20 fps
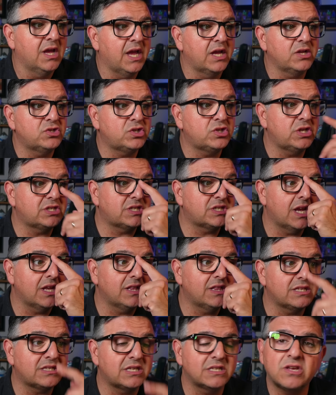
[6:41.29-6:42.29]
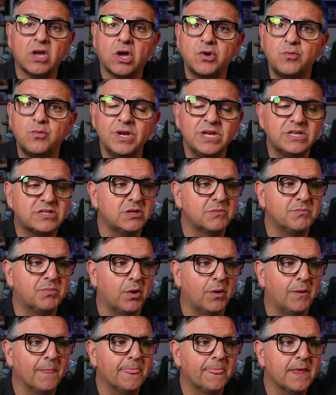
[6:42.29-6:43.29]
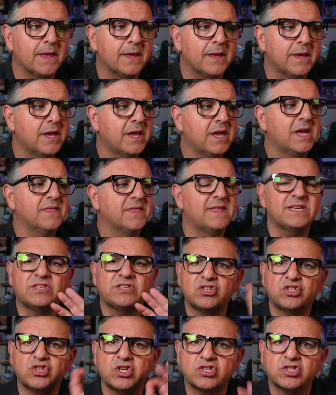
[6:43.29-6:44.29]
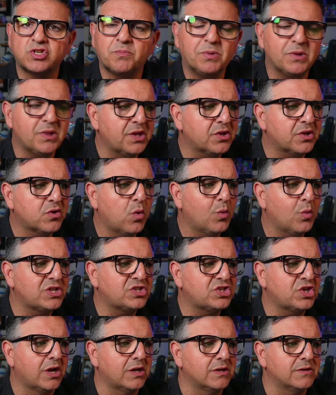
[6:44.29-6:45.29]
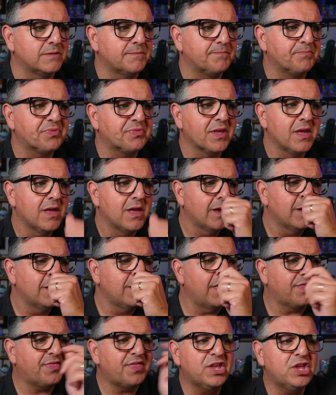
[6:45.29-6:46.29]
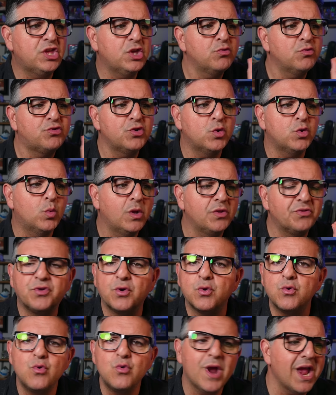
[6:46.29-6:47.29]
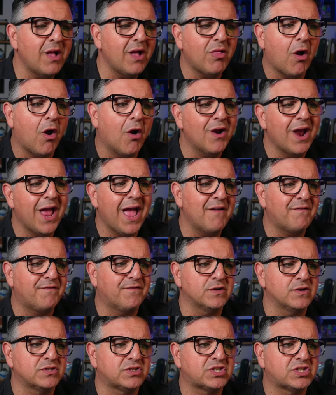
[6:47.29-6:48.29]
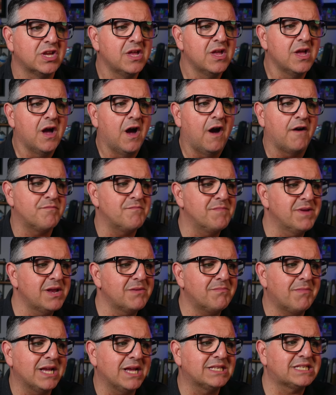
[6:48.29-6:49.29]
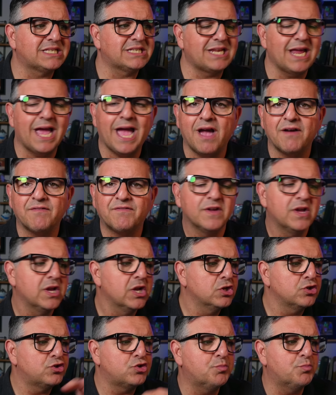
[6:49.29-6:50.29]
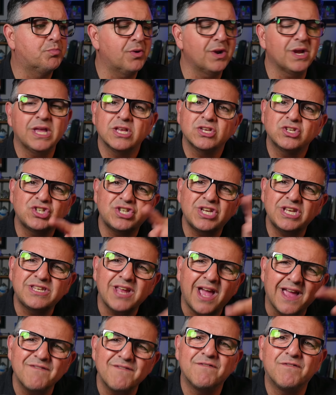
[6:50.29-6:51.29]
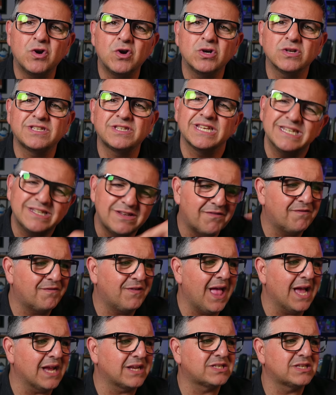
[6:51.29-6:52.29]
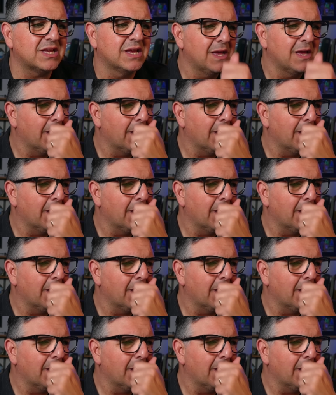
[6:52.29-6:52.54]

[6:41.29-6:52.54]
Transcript: And she's saying, this is unreasonable. This is just a political witch hunt. Nothing you do will derail our efforts of me and my staff to bring... She diverts and deflects.